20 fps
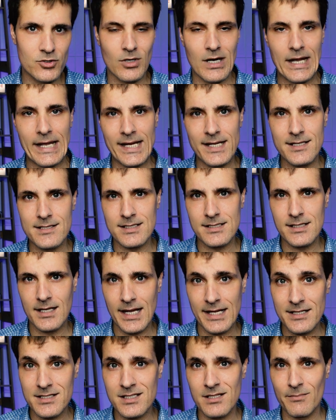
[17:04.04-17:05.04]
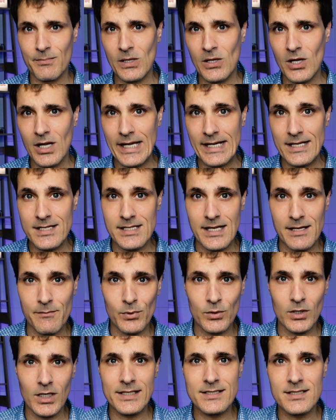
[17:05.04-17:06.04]
trades and suppliers, and
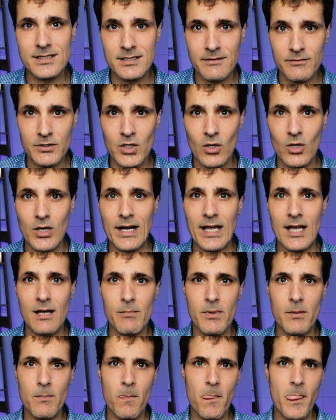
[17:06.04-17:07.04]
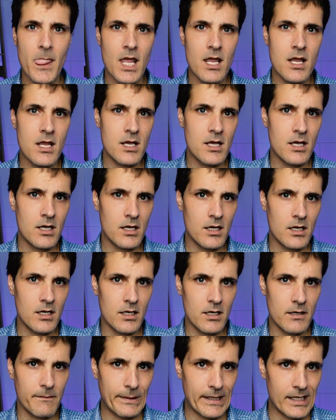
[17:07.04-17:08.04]
prices have gone up.
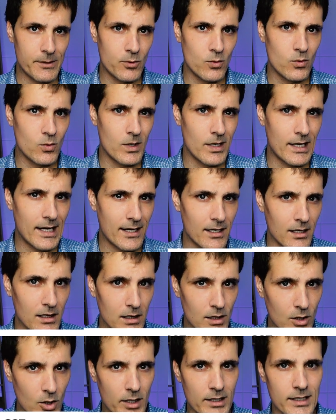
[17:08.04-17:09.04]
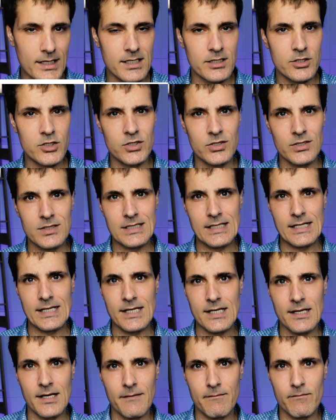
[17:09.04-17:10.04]
People had a lot of issues
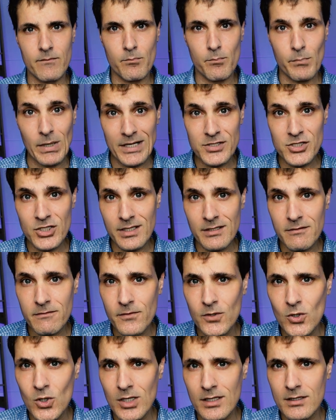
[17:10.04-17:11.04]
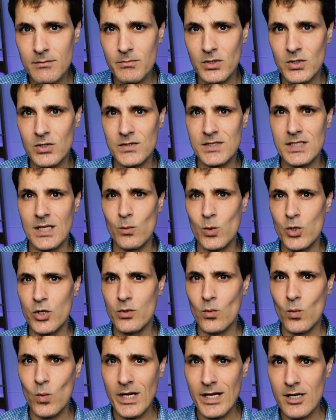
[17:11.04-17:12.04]
here budgeting for it because they weren't
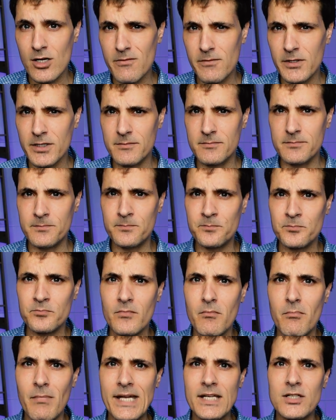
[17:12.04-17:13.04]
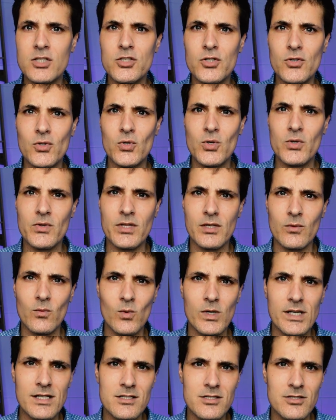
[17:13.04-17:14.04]
aware of it. Make sure that
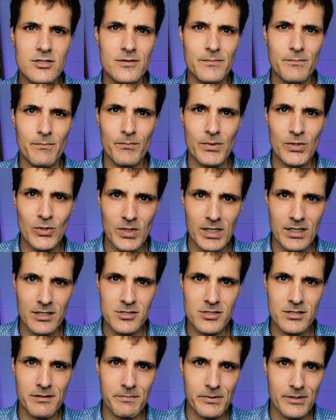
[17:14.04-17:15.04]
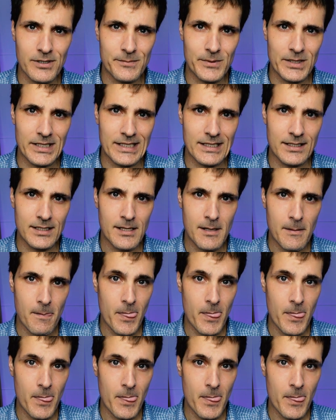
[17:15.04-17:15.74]
when you're building a new property,